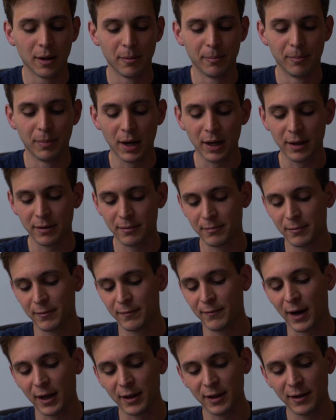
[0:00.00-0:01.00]
But
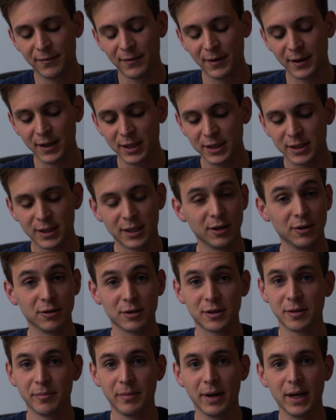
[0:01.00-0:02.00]
finally finished, it
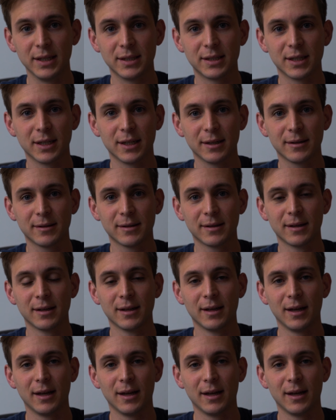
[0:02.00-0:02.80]
looks amazing,